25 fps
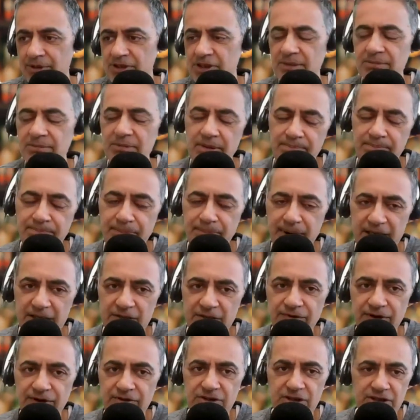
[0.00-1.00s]
But some of the
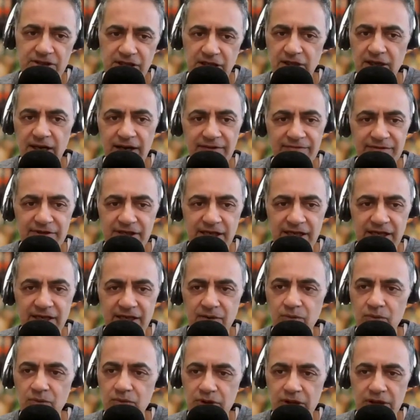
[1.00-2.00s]
best photos that you'll ever
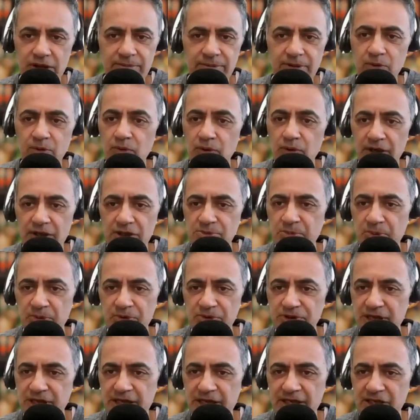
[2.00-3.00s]
take are all going to be all those
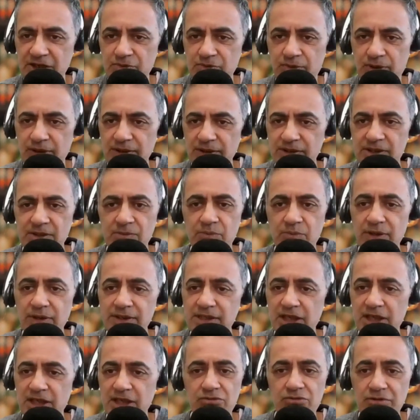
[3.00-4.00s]
spontaneous ones, the
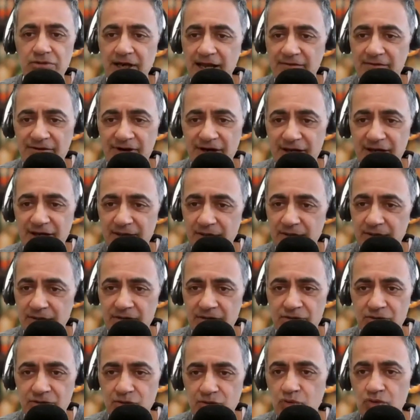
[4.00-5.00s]
ones that you never
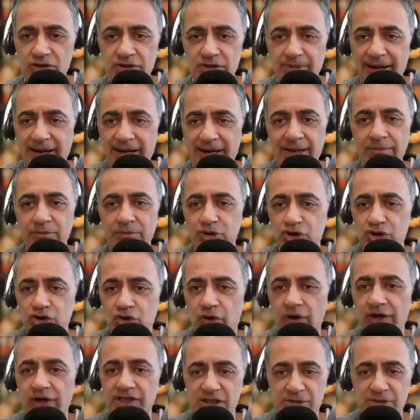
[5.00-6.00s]
thought about. It was
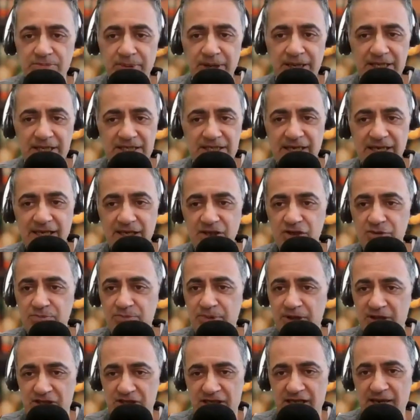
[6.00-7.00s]
shot in a split second.
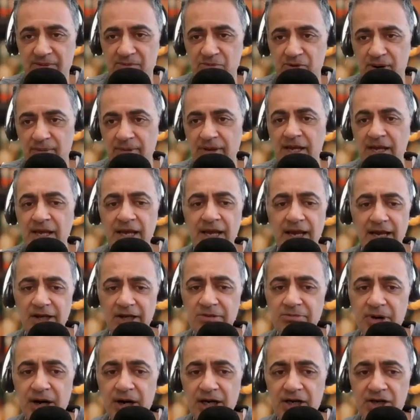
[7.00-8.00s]
You picked your camera up,
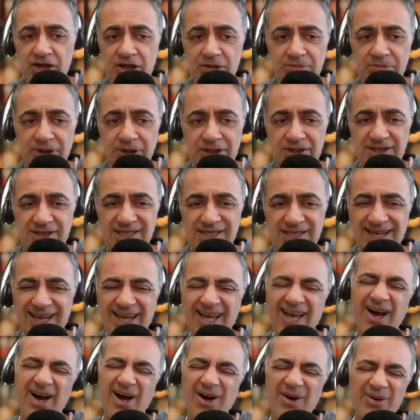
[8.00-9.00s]
and you might look at the picture and say,
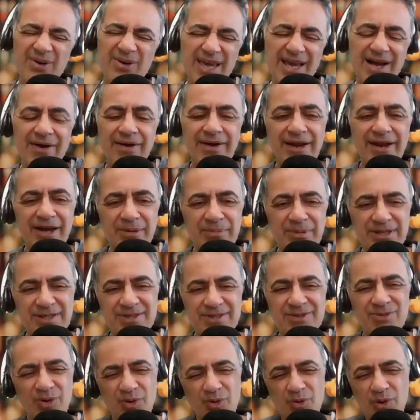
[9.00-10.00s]
"Oh yeah, I know, but
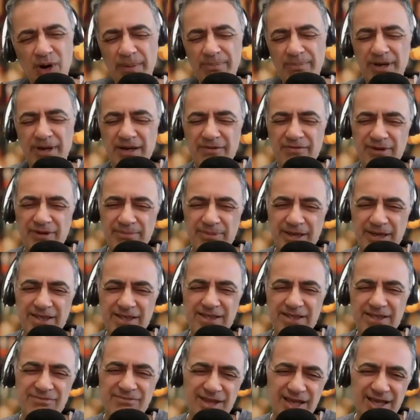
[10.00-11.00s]
it's not quite perfect
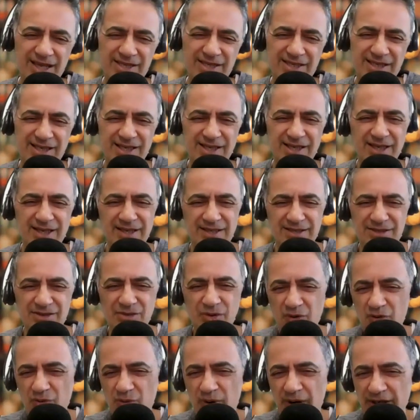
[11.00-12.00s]
because of this. And it's
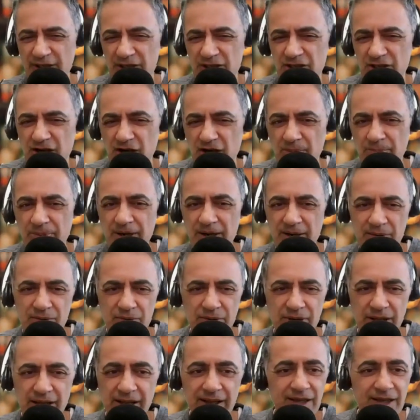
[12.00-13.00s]
not quite sharp here and
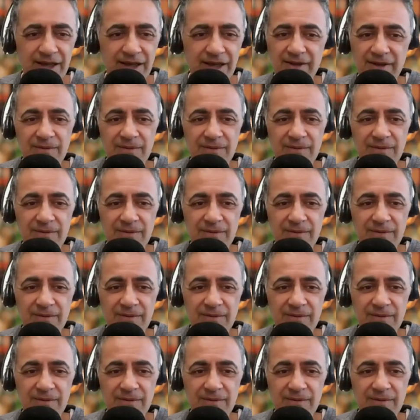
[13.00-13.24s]
all that."